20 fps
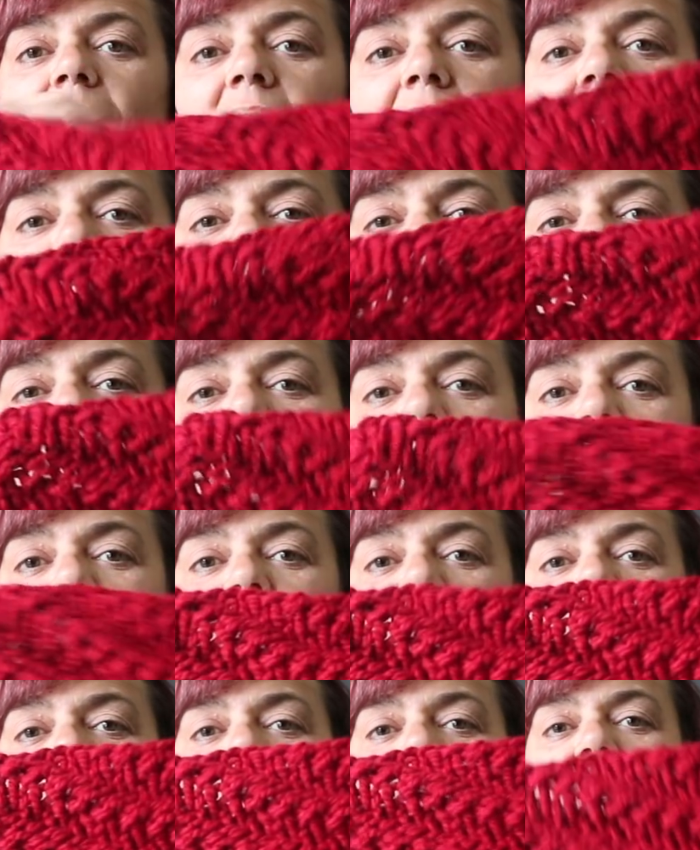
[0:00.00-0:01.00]
And
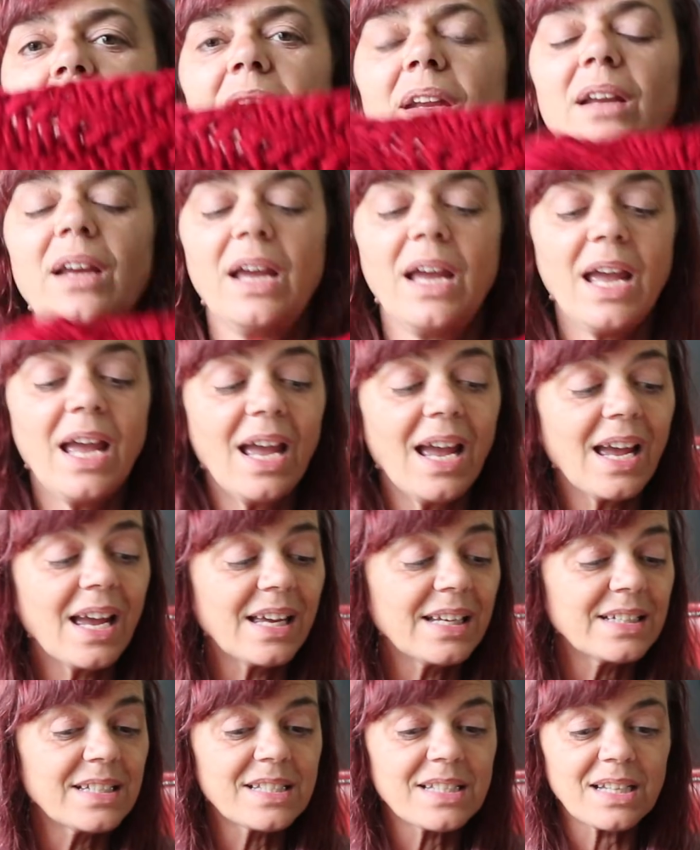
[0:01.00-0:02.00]
so,
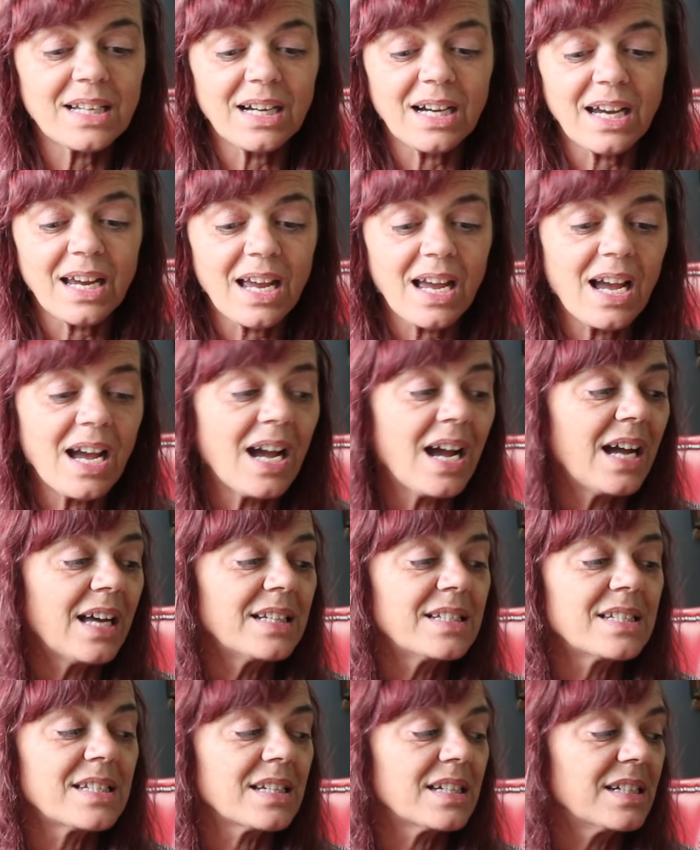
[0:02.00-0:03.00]
and I
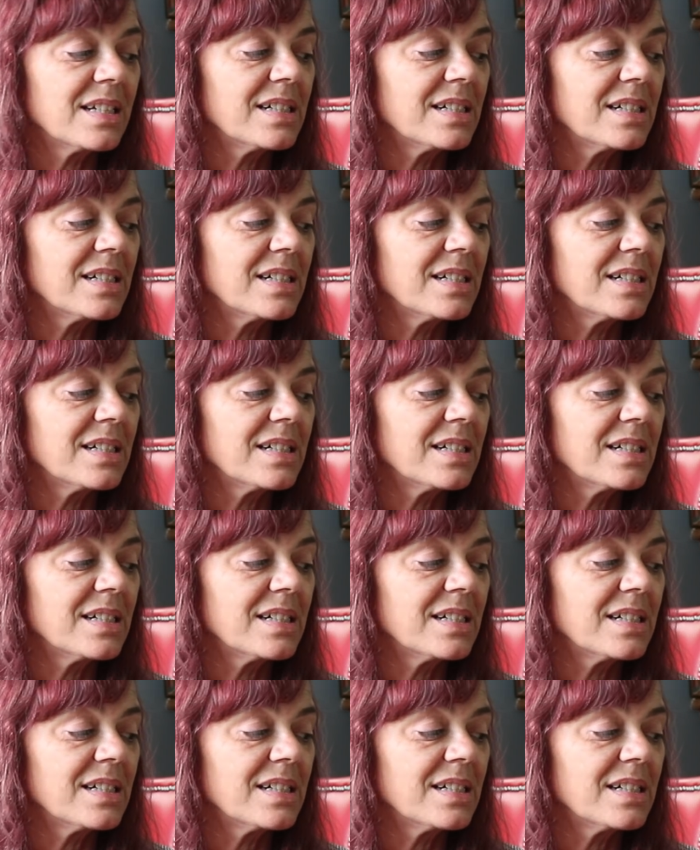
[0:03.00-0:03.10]
had